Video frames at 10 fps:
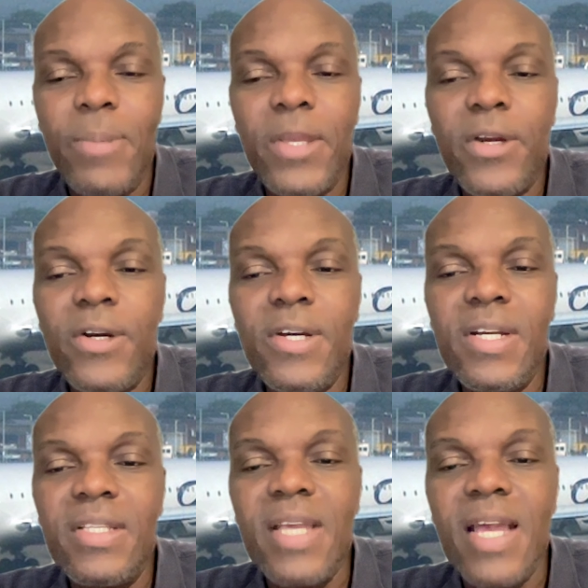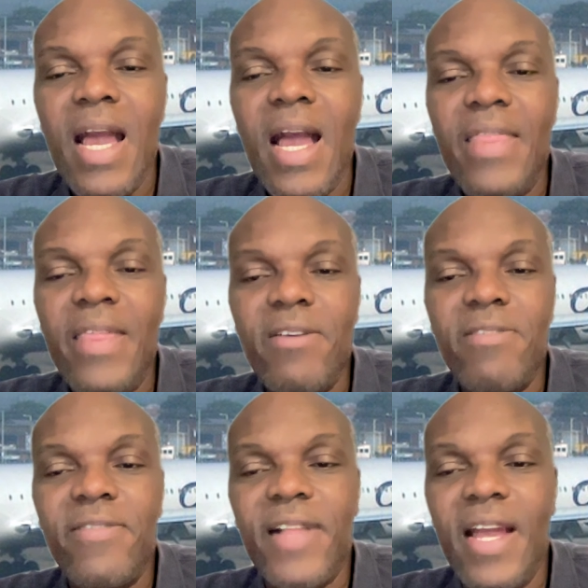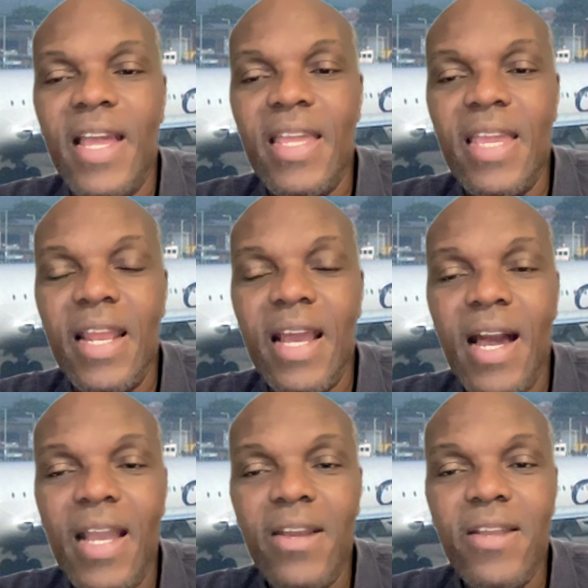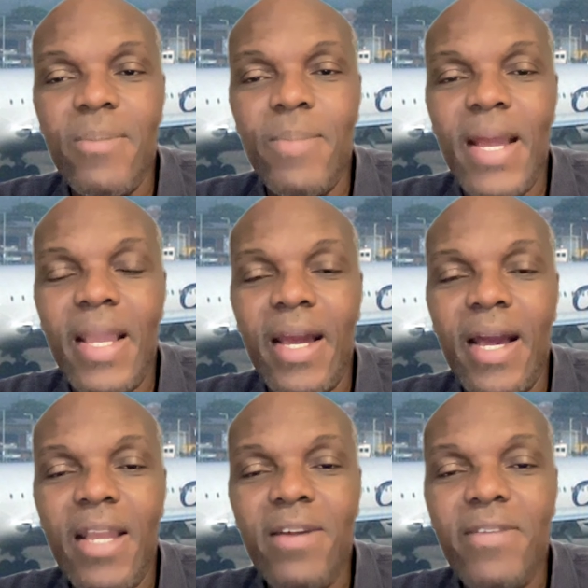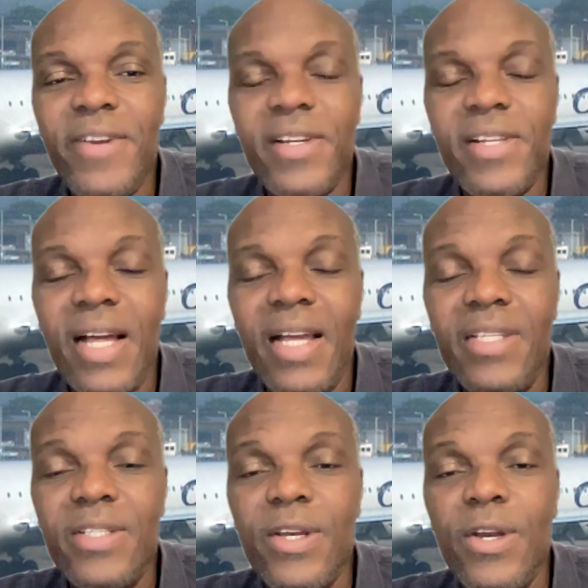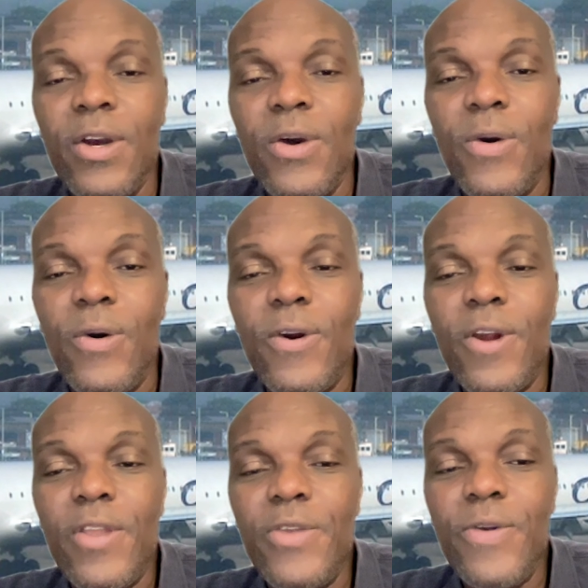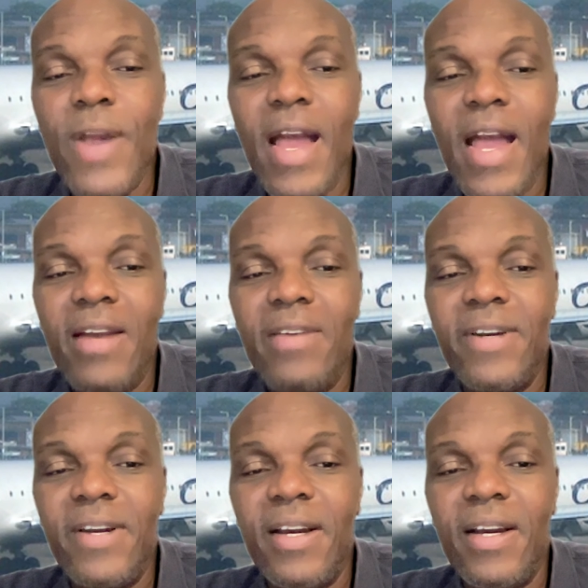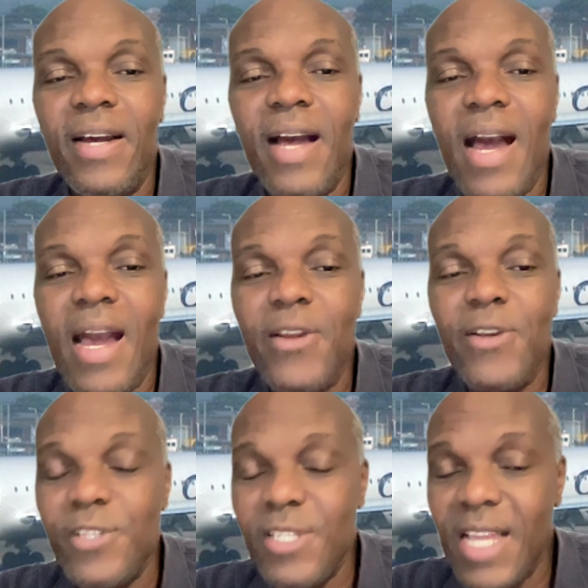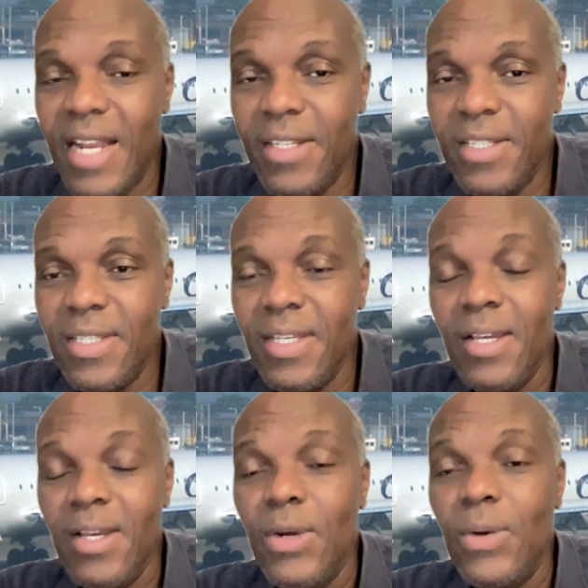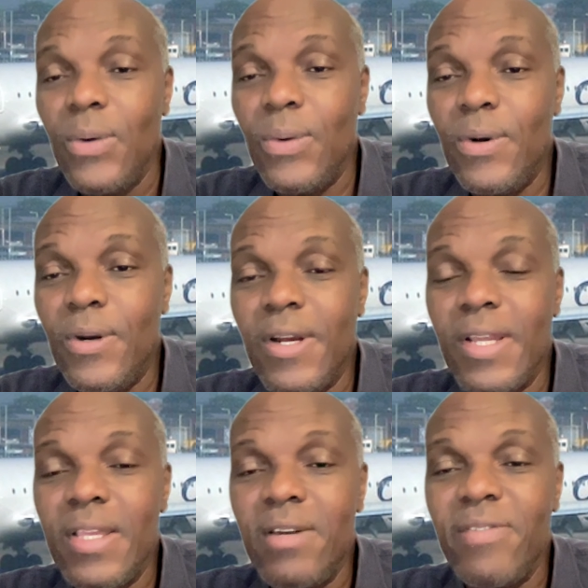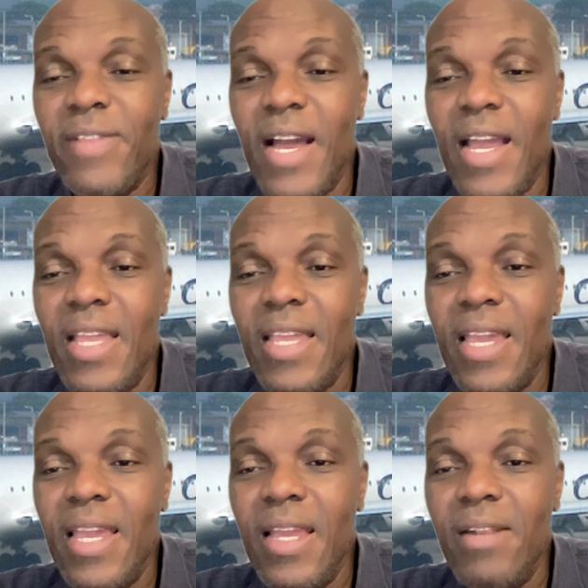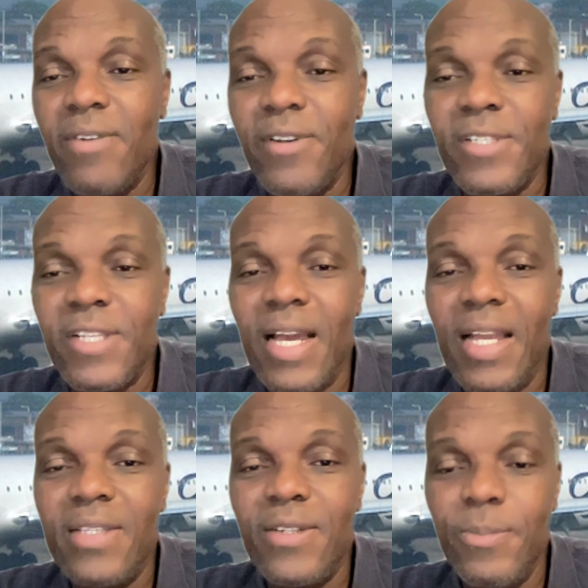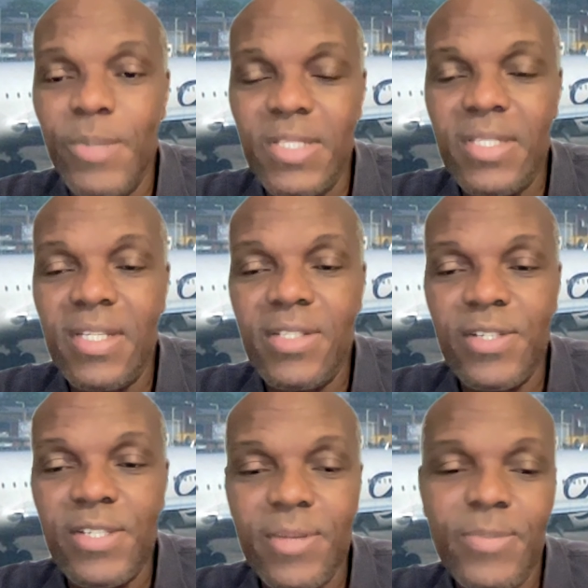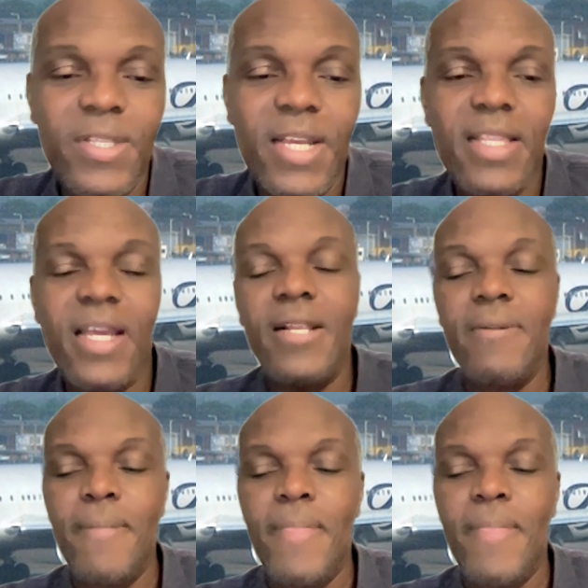because either you're buying a higher fare class, or you have a higher status, or you're flying in first class or business or something like that.